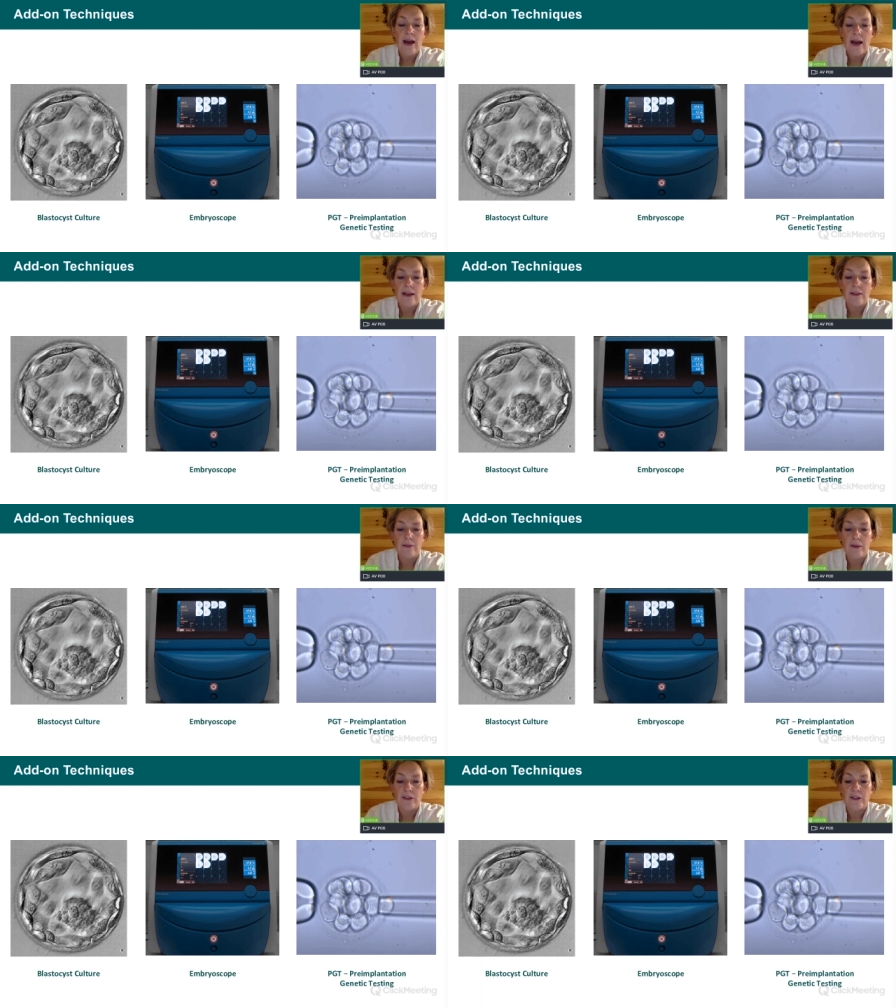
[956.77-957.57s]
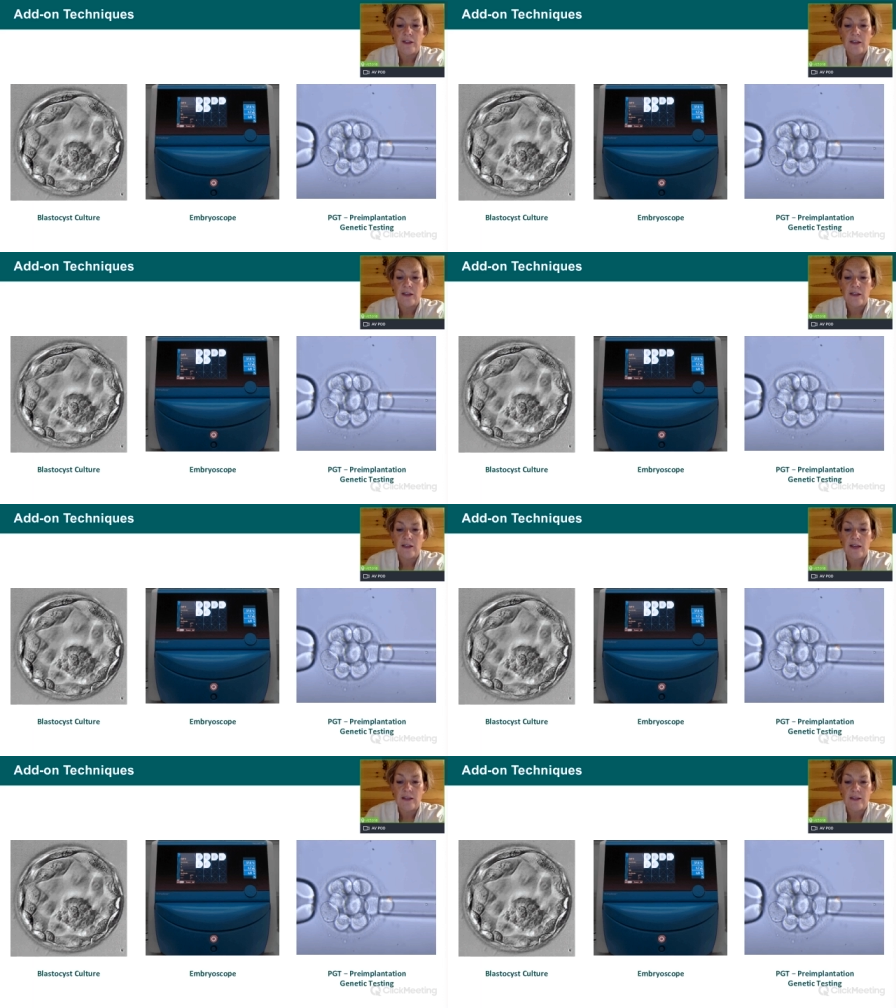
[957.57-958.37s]
and the P G D
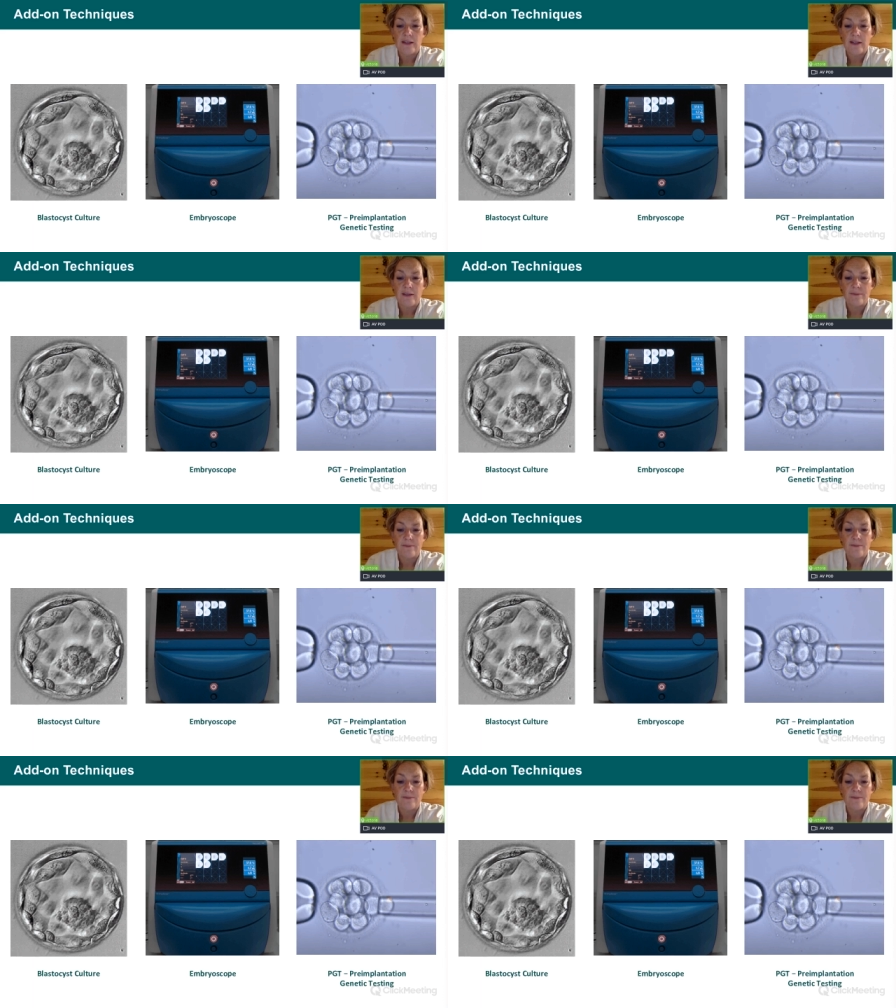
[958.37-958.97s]
testing.